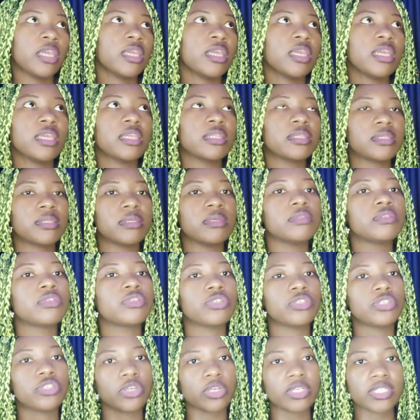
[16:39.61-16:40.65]
it
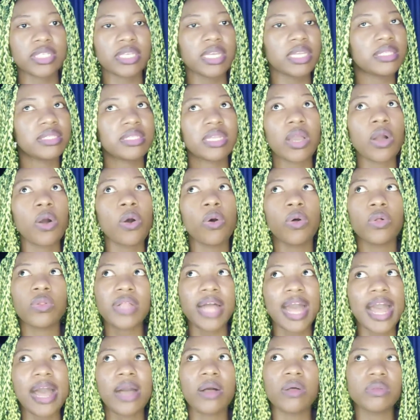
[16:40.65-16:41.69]
shorted the whole
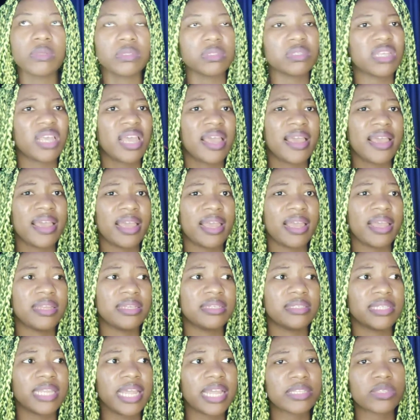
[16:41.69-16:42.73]
house,
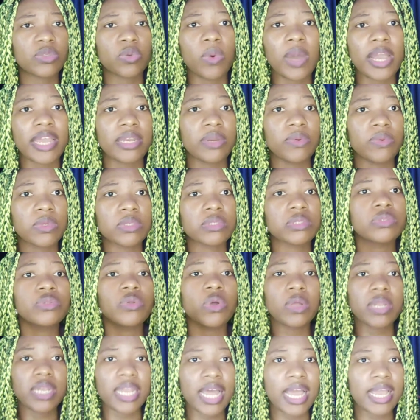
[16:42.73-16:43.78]
and that's why there was
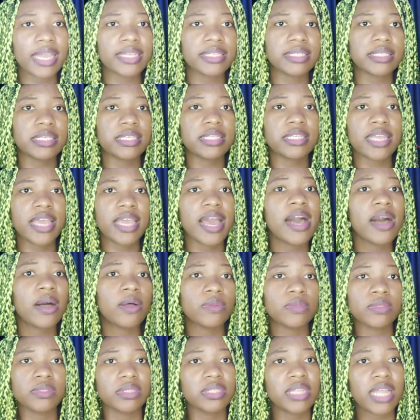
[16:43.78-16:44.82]
no light in the
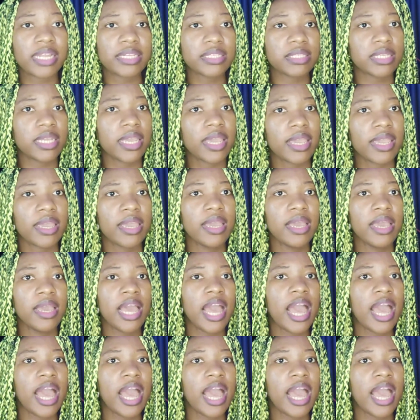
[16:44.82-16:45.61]
house that day.